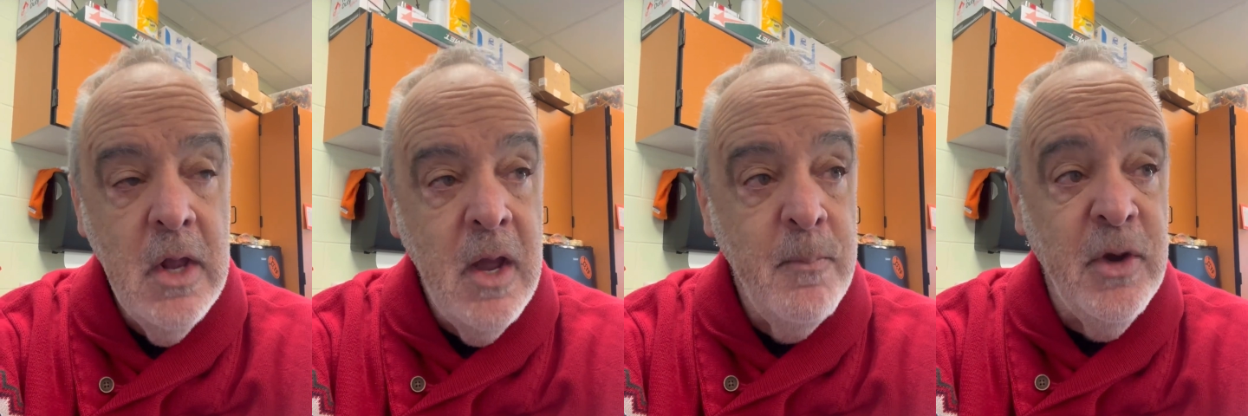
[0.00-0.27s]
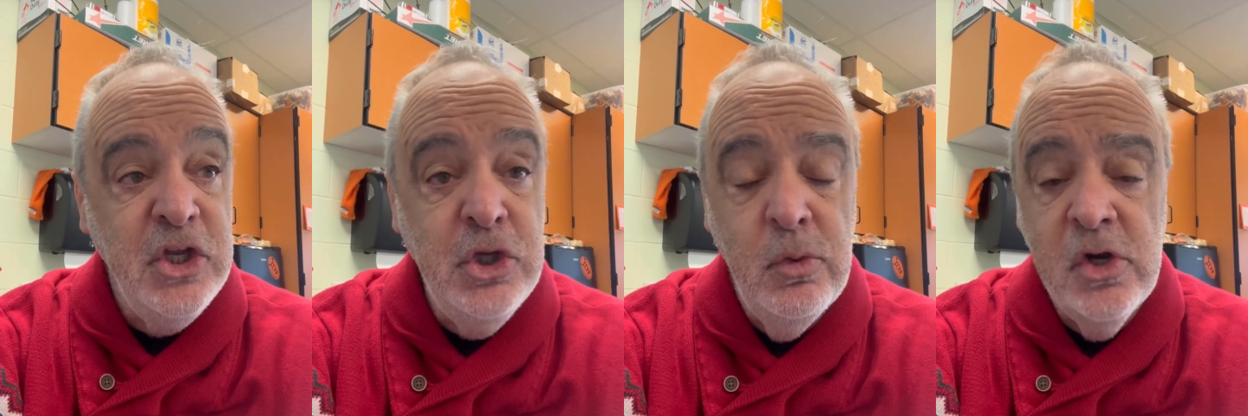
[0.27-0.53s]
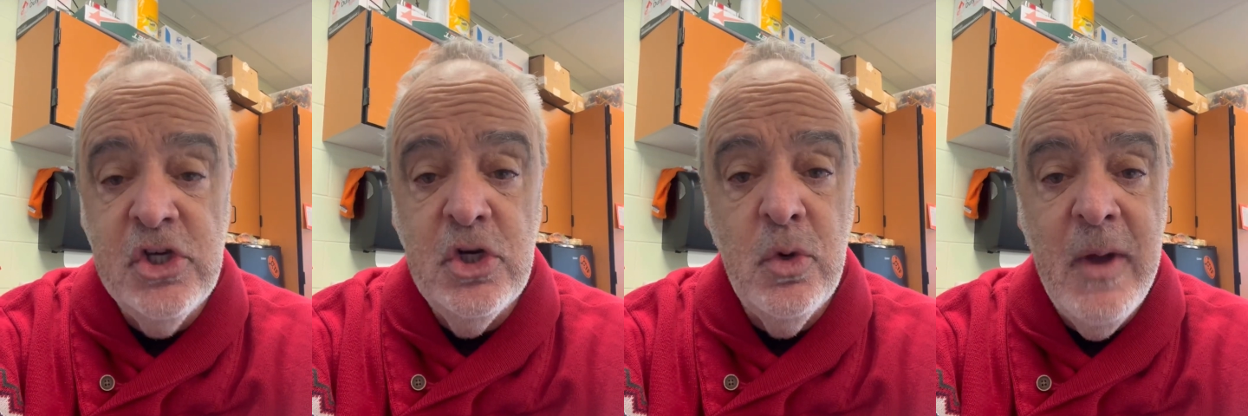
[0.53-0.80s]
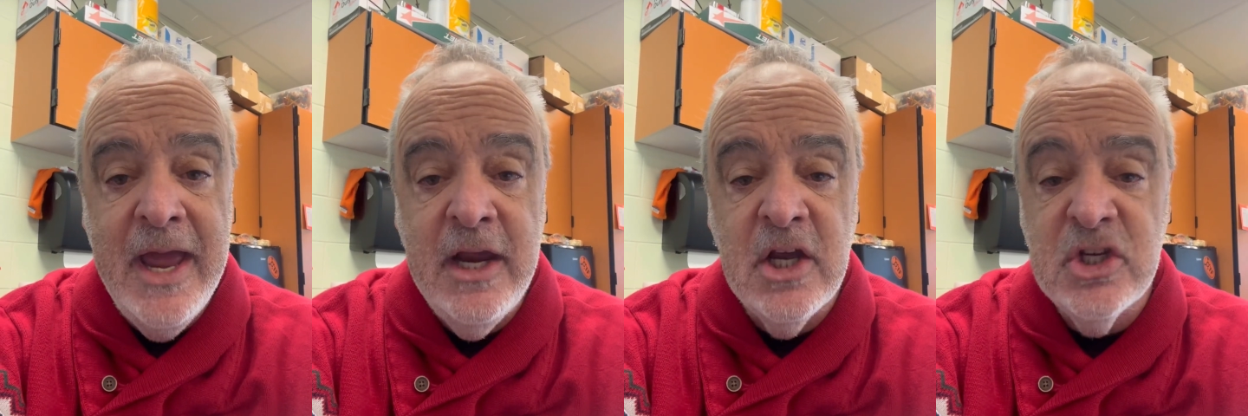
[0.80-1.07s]
but you can do
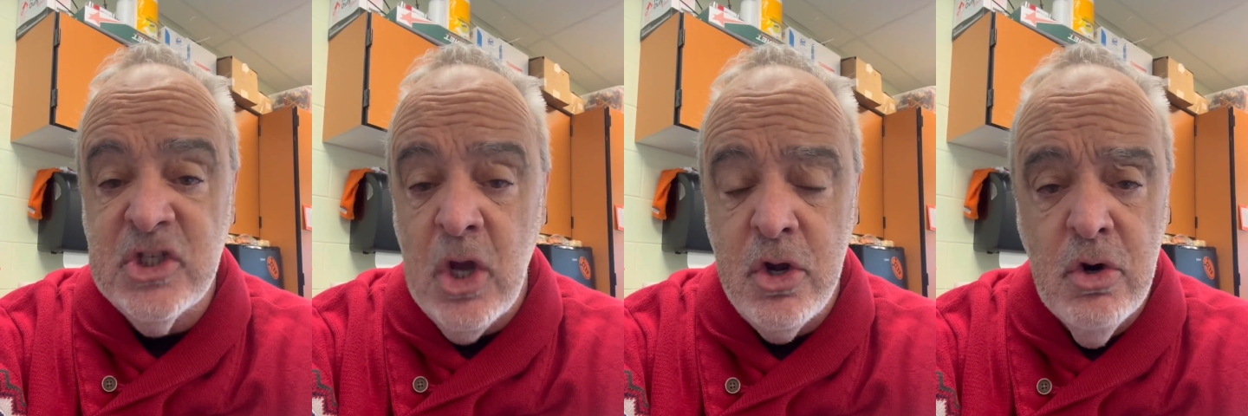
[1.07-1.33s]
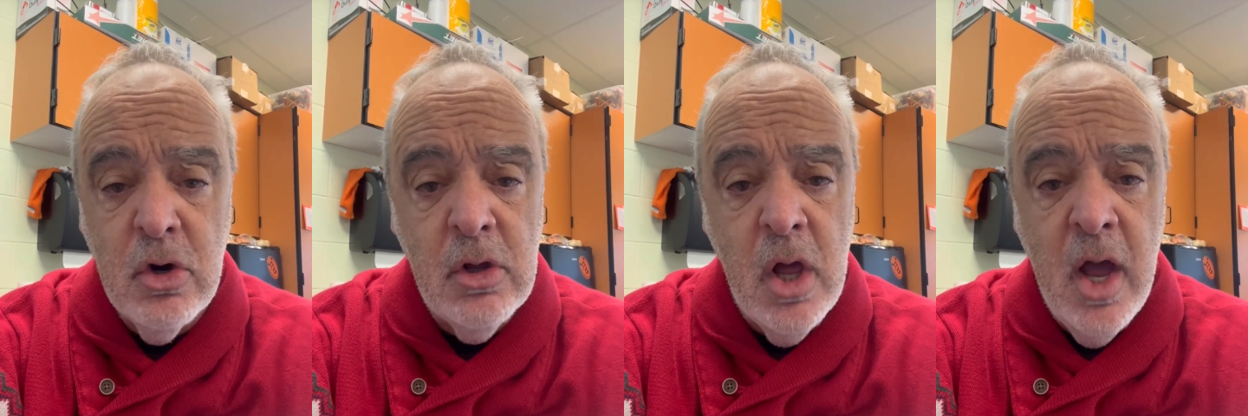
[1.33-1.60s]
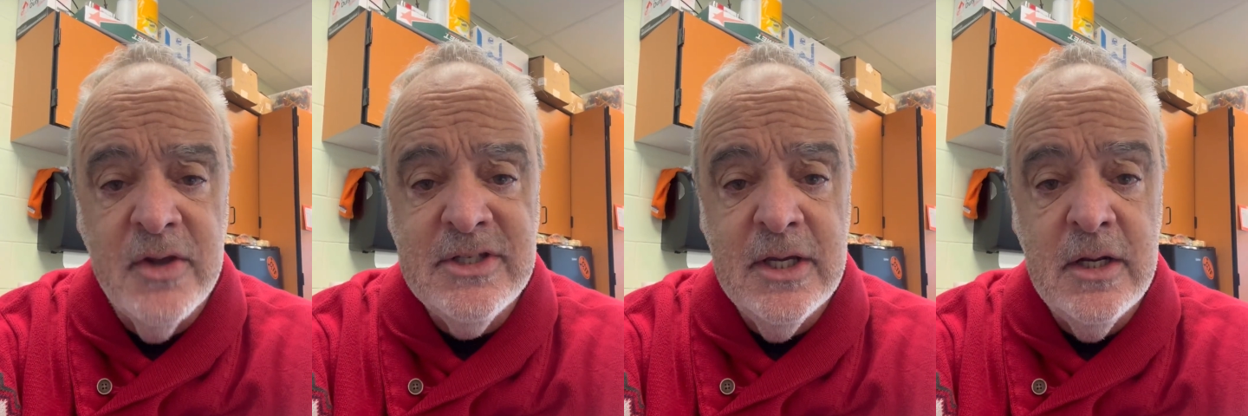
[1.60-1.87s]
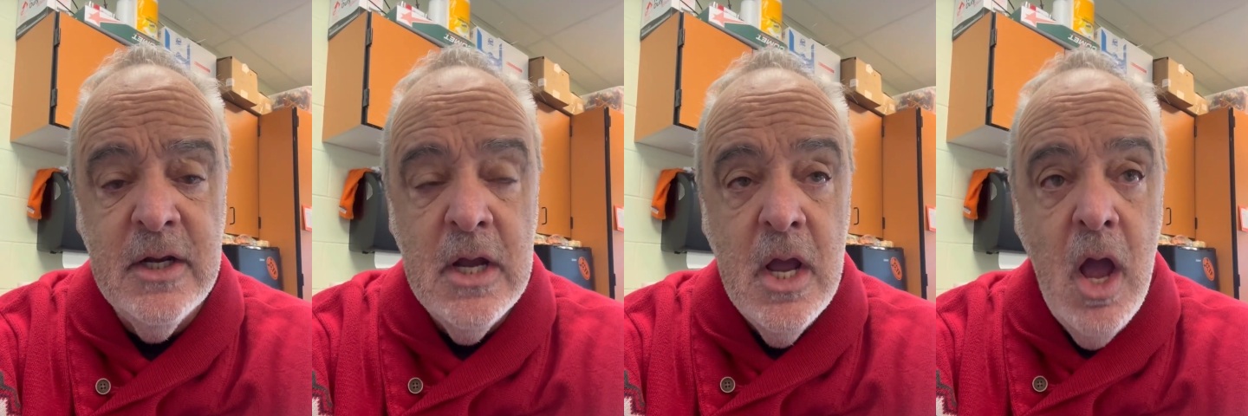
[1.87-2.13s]
a custodial
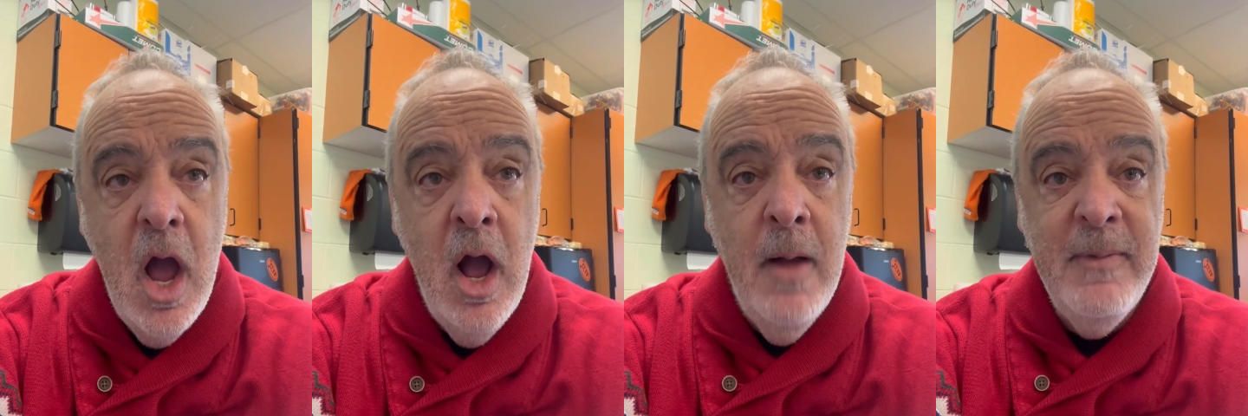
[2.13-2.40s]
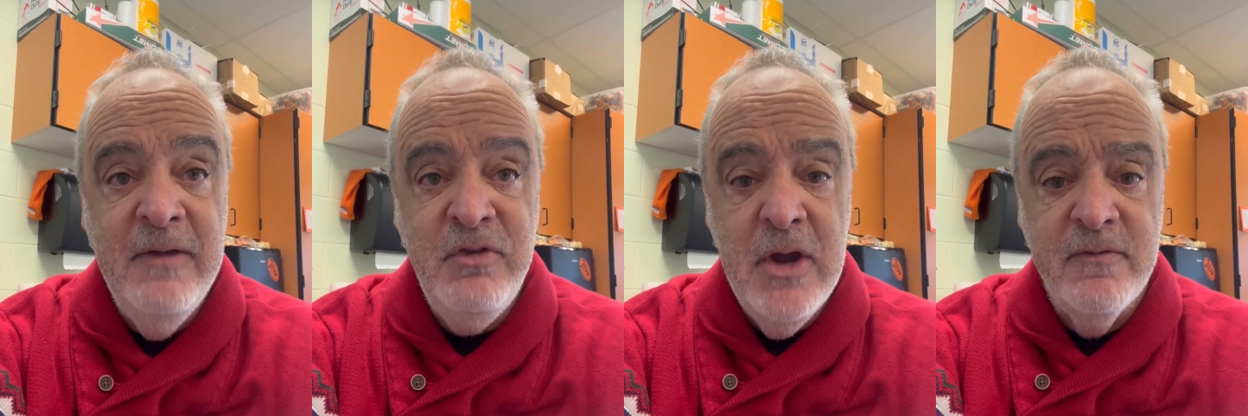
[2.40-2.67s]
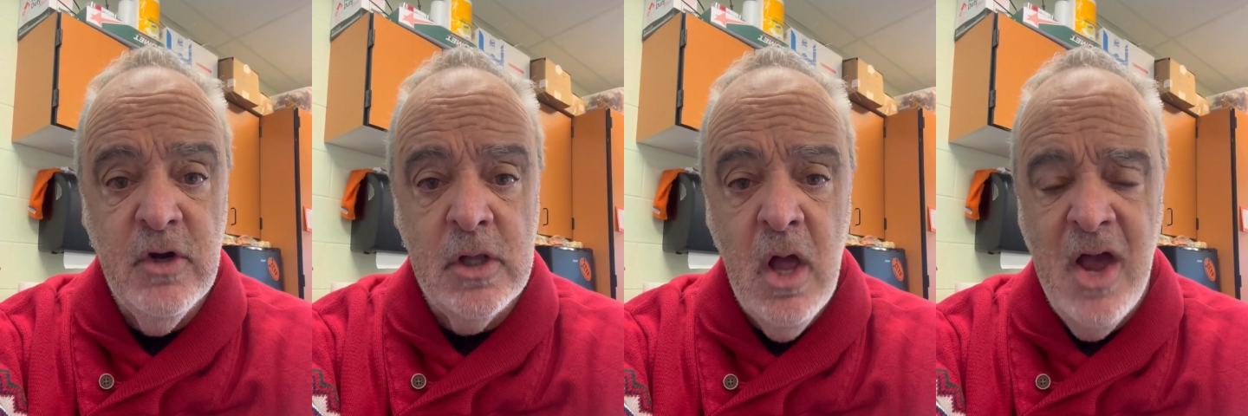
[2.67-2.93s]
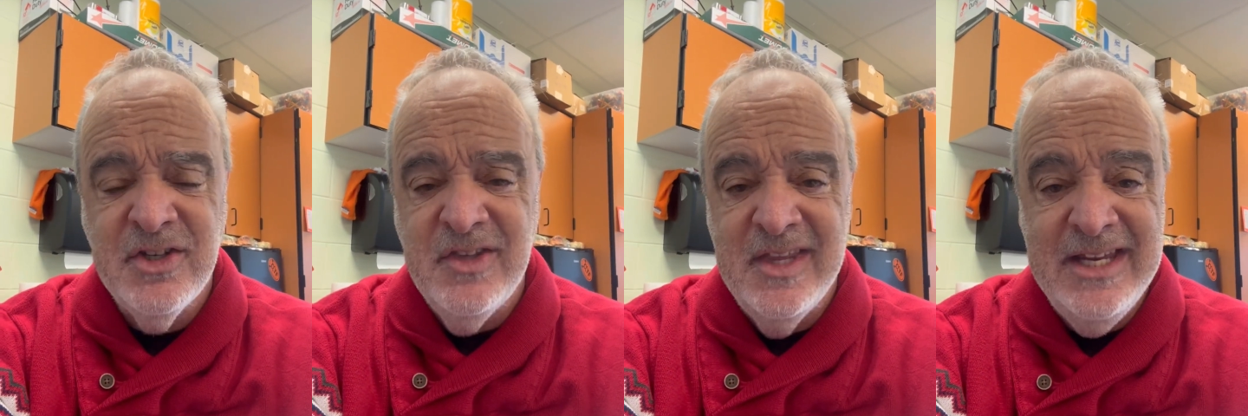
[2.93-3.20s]
closet. If you have a
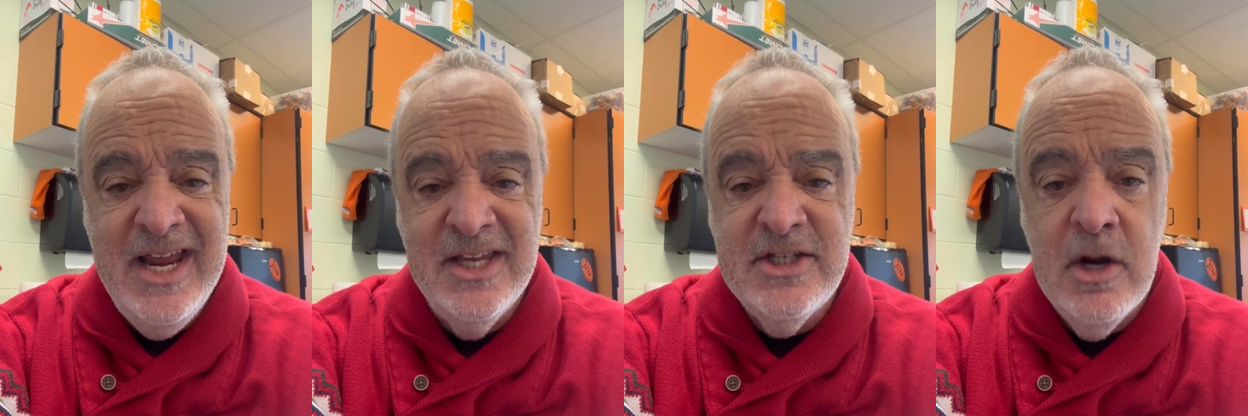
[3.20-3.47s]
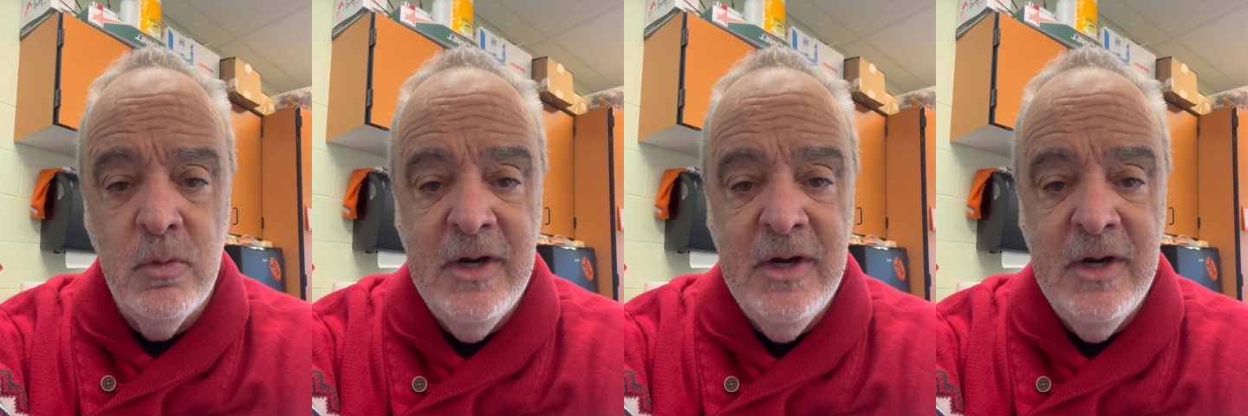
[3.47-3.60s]
closet the kids don't